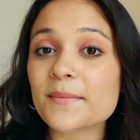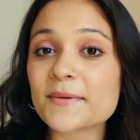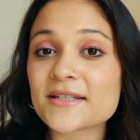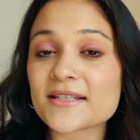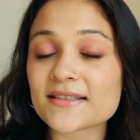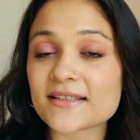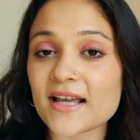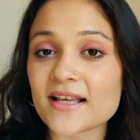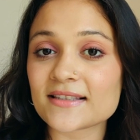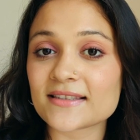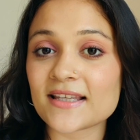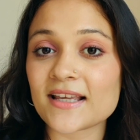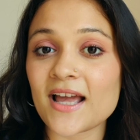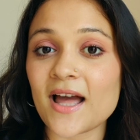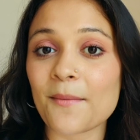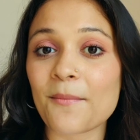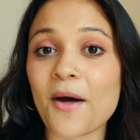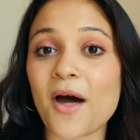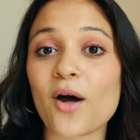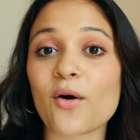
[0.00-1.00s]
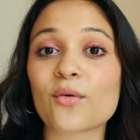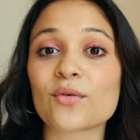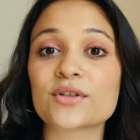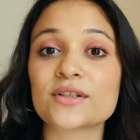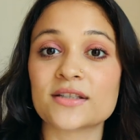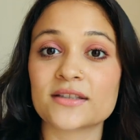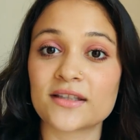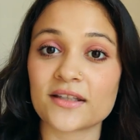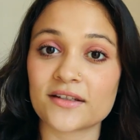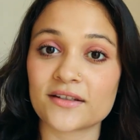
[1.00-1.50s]
be discussing about
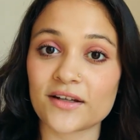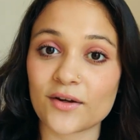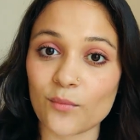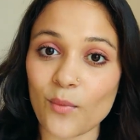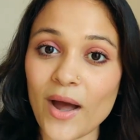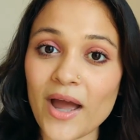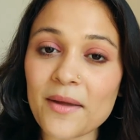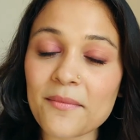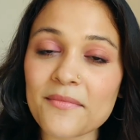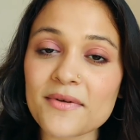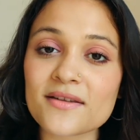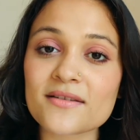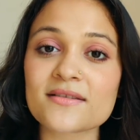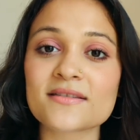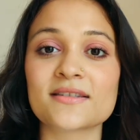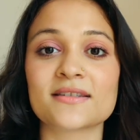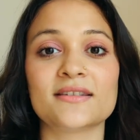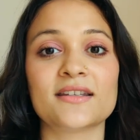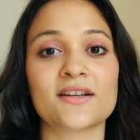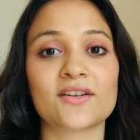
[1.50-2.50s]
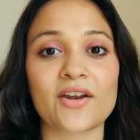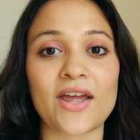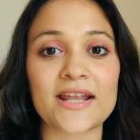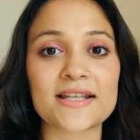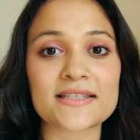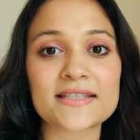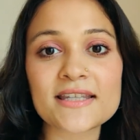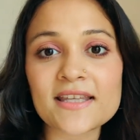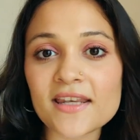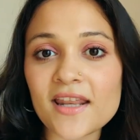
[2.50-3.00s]
the requirements, the
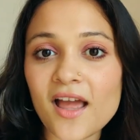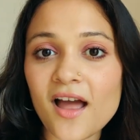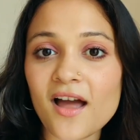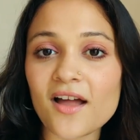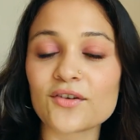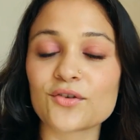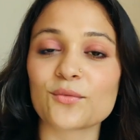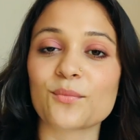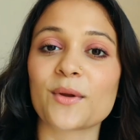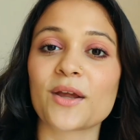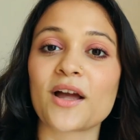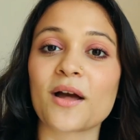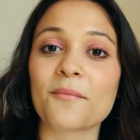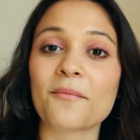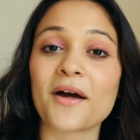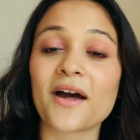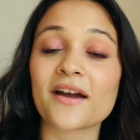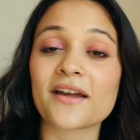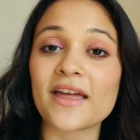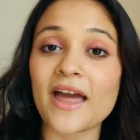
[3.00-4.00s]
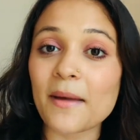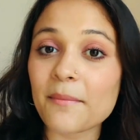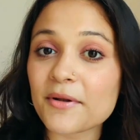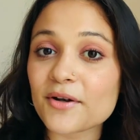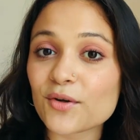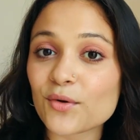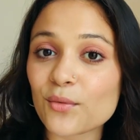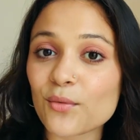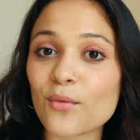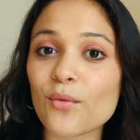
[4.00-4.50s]
criteria to become a
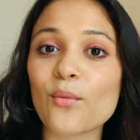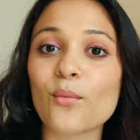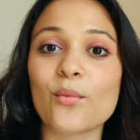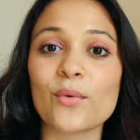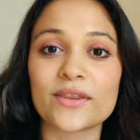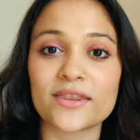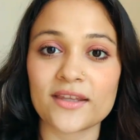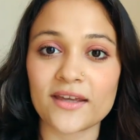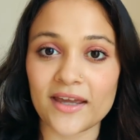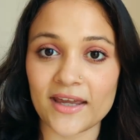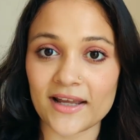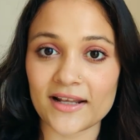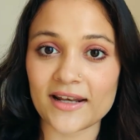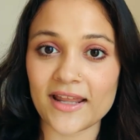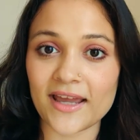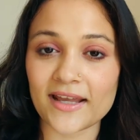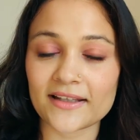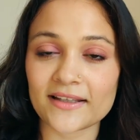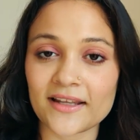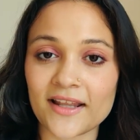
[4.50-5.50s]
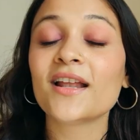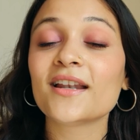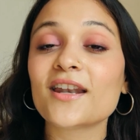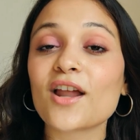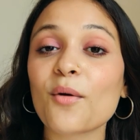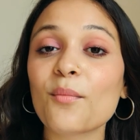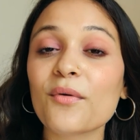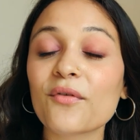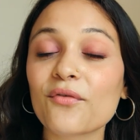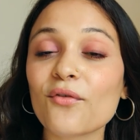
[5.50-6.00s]
cabin crew with the airline.
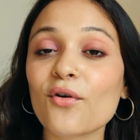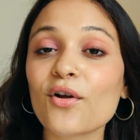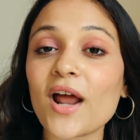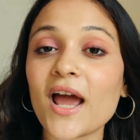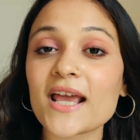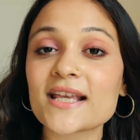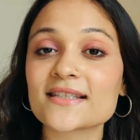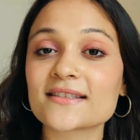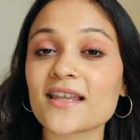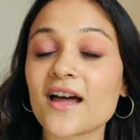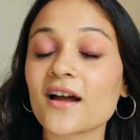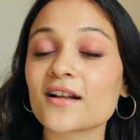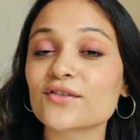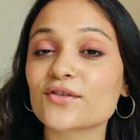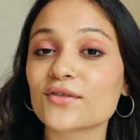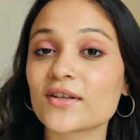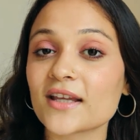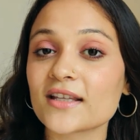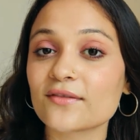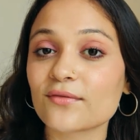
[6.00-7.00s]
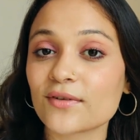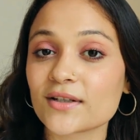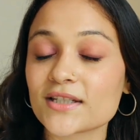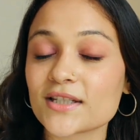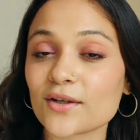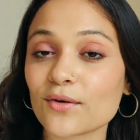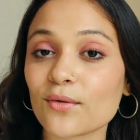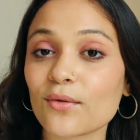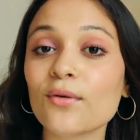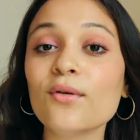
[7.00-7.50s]
Now, before I start today's
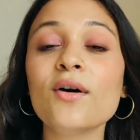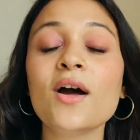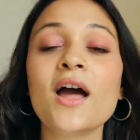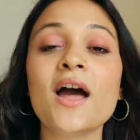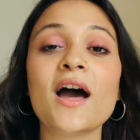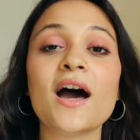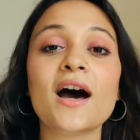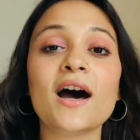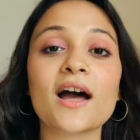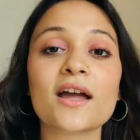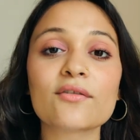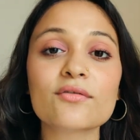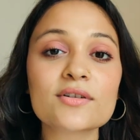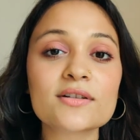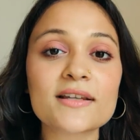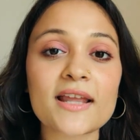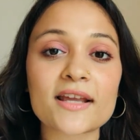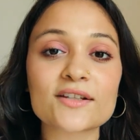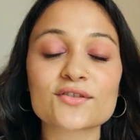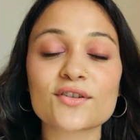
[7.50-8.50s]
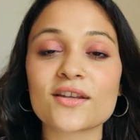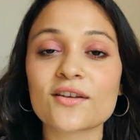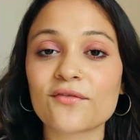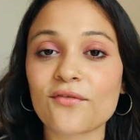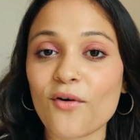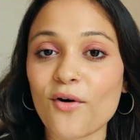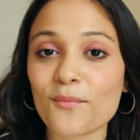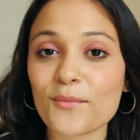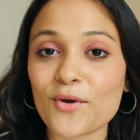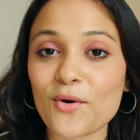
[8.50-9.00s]
video, I would like to
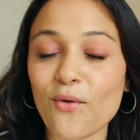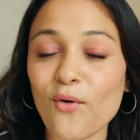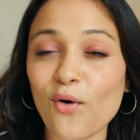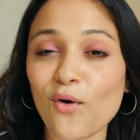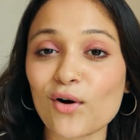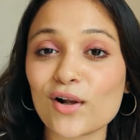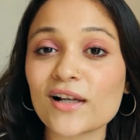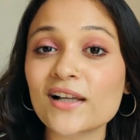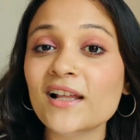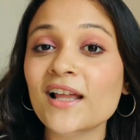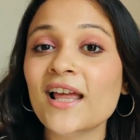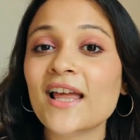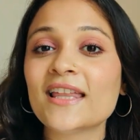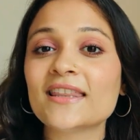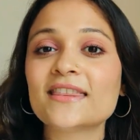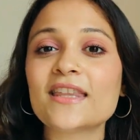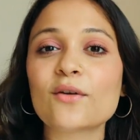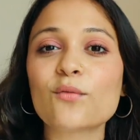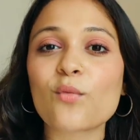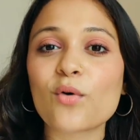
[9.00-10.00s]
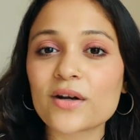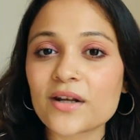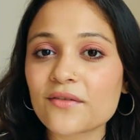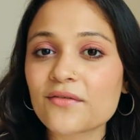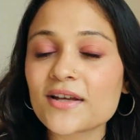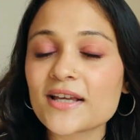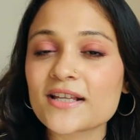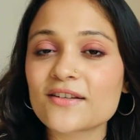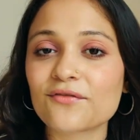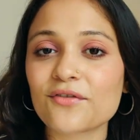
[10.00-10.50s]
inform you all that
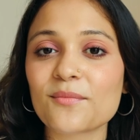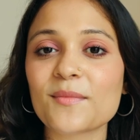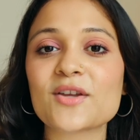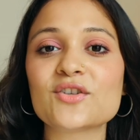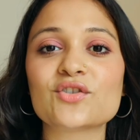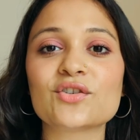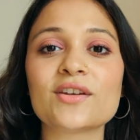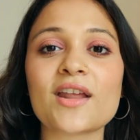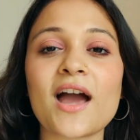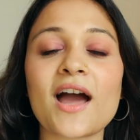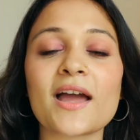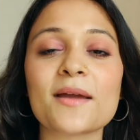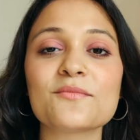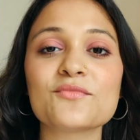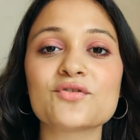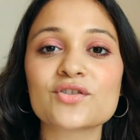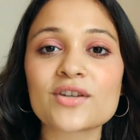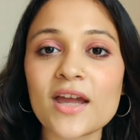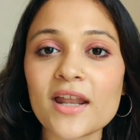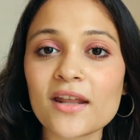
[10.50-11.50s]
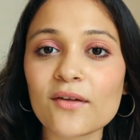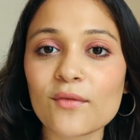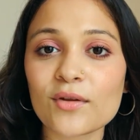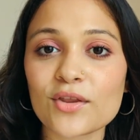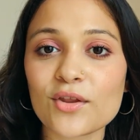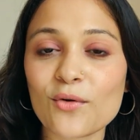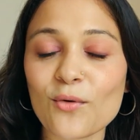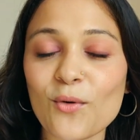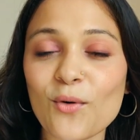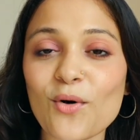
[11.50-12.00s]
whatever information I am sharing
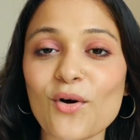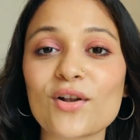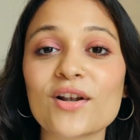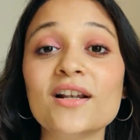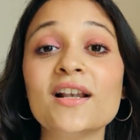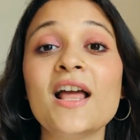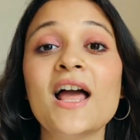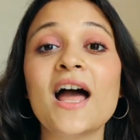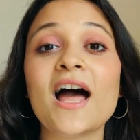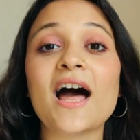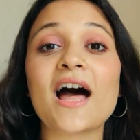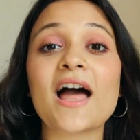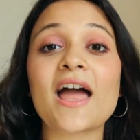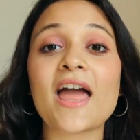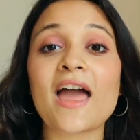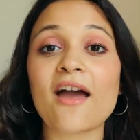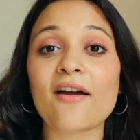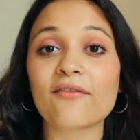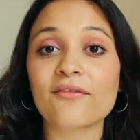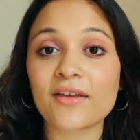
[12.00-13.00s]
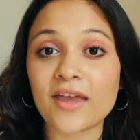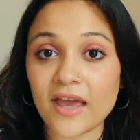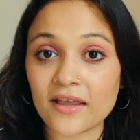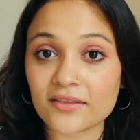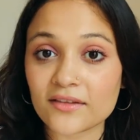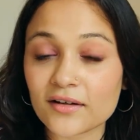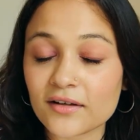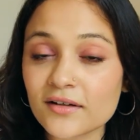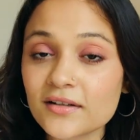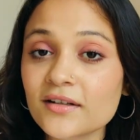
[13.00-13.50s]
with you all, I have
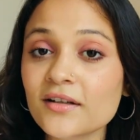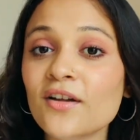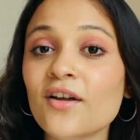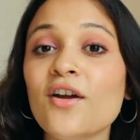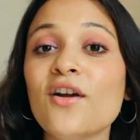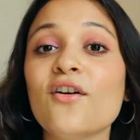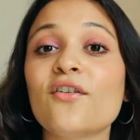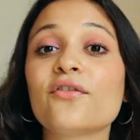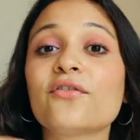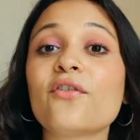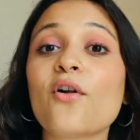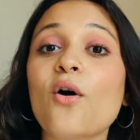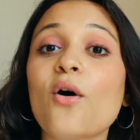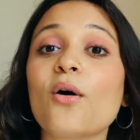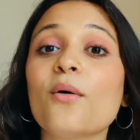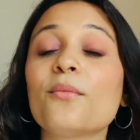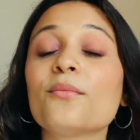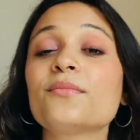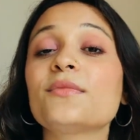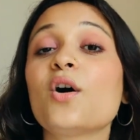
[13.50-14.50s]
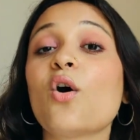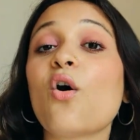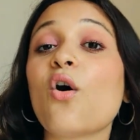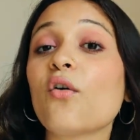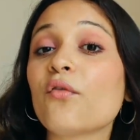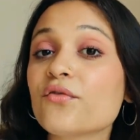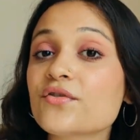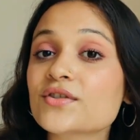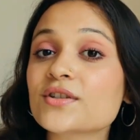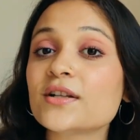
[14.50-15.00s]
gathered from the
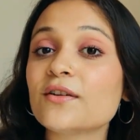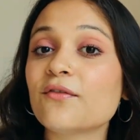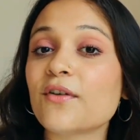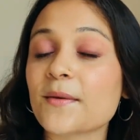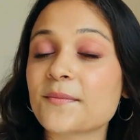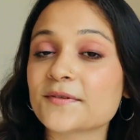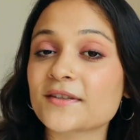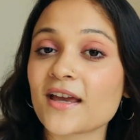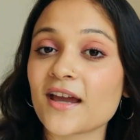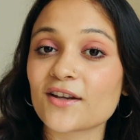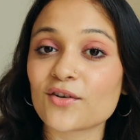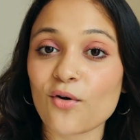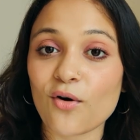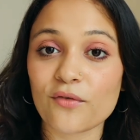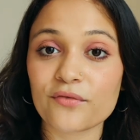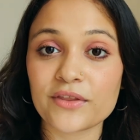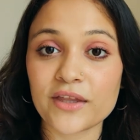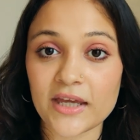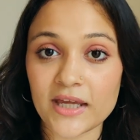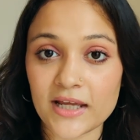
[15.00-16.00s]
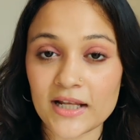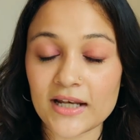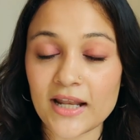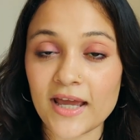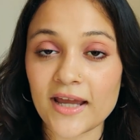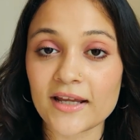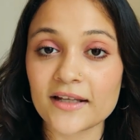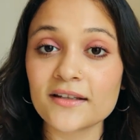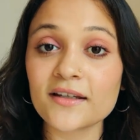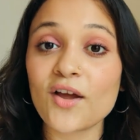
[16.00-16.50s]
official website of the
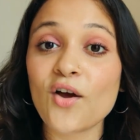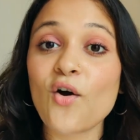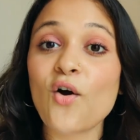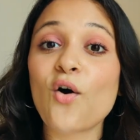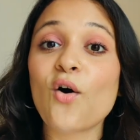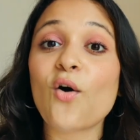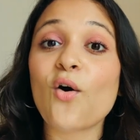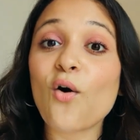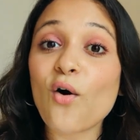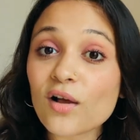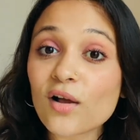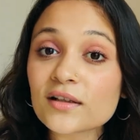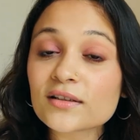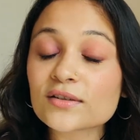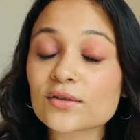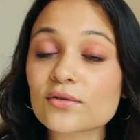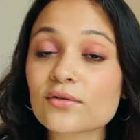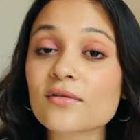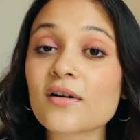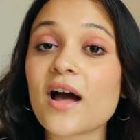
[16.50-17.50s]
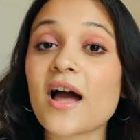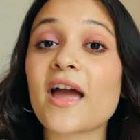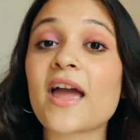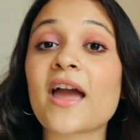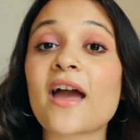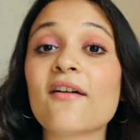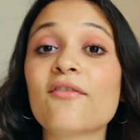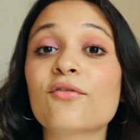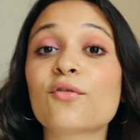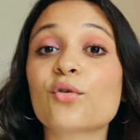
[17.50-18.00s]
airline. Also, I
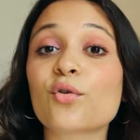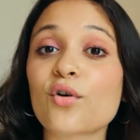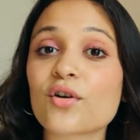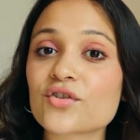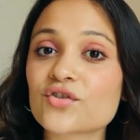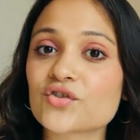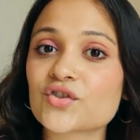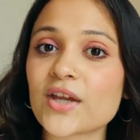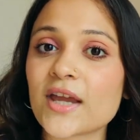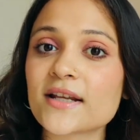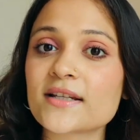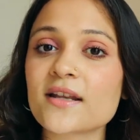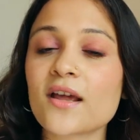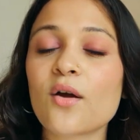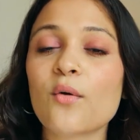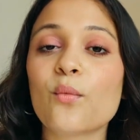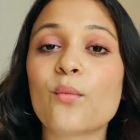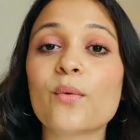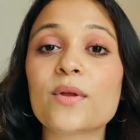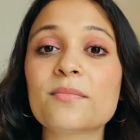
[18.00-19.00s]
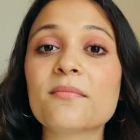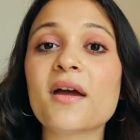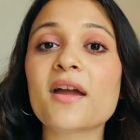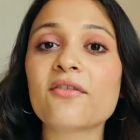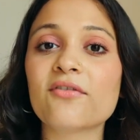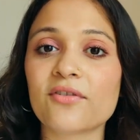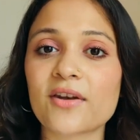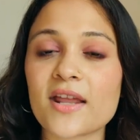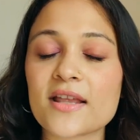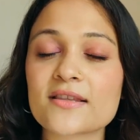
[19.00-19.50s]
have cross-checked with my
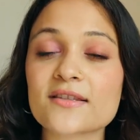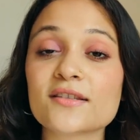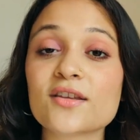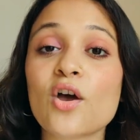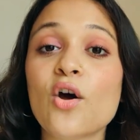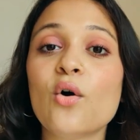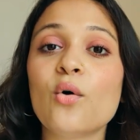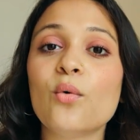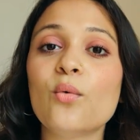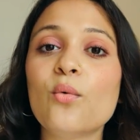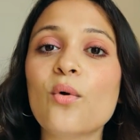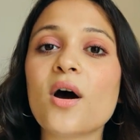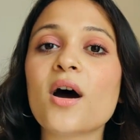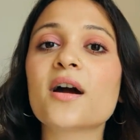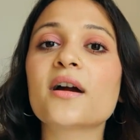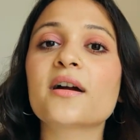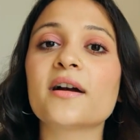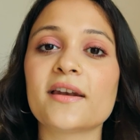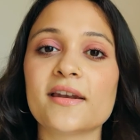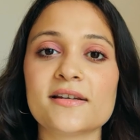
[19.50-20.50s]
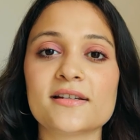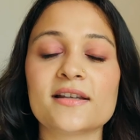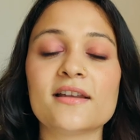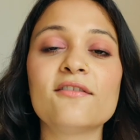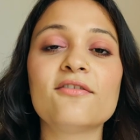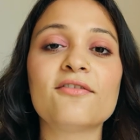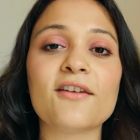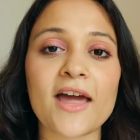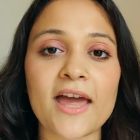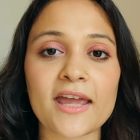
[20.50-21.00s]
friends who are
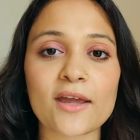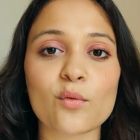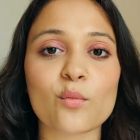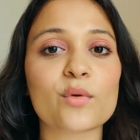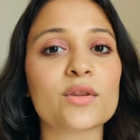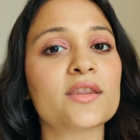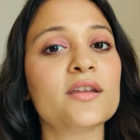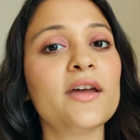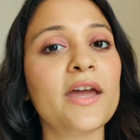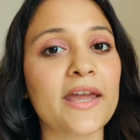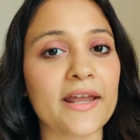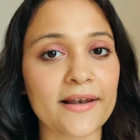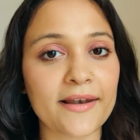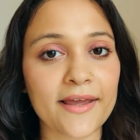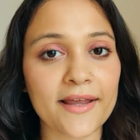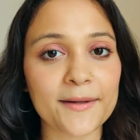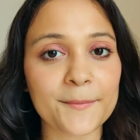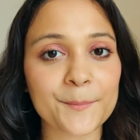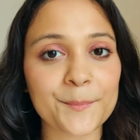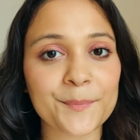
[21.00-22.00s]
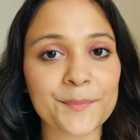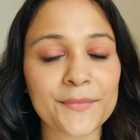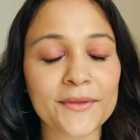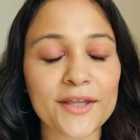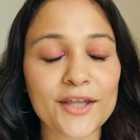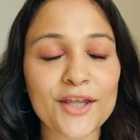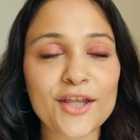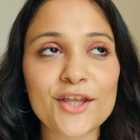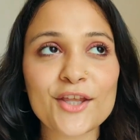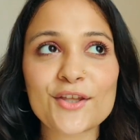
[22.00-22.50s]
currently flying with the airline.
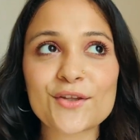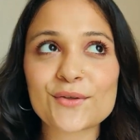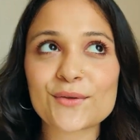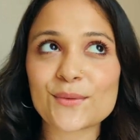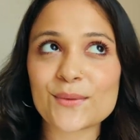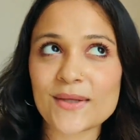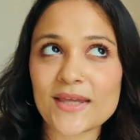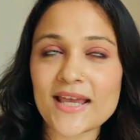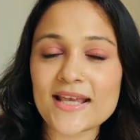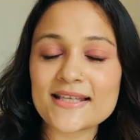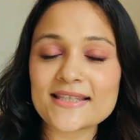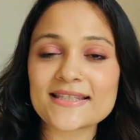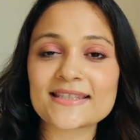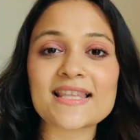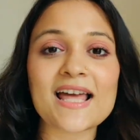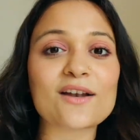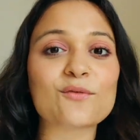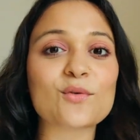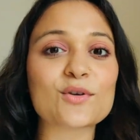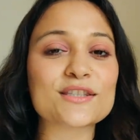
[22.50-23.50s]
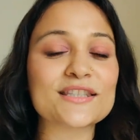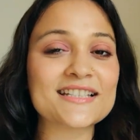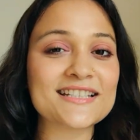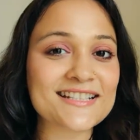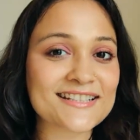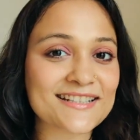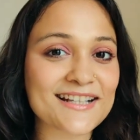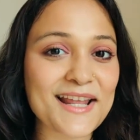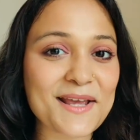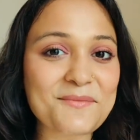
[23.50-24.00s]
So yes, that was the
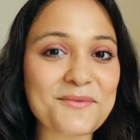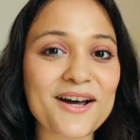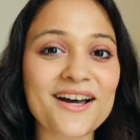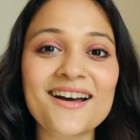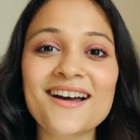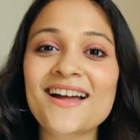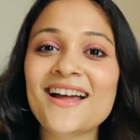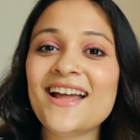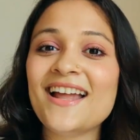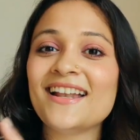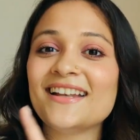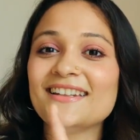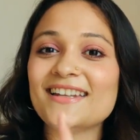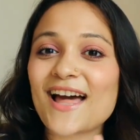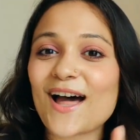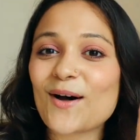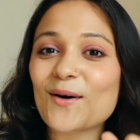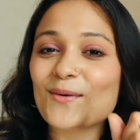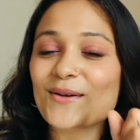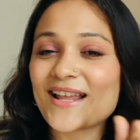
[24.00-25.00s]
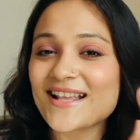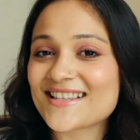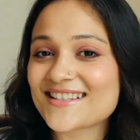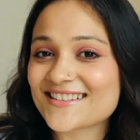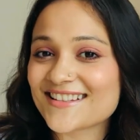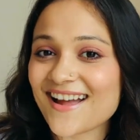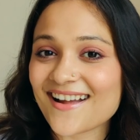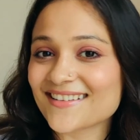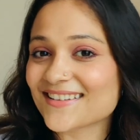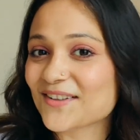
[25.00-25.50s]
disclaimer. Now let's
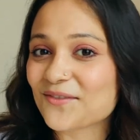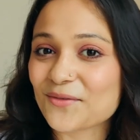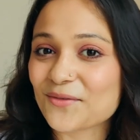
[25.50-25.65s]
start the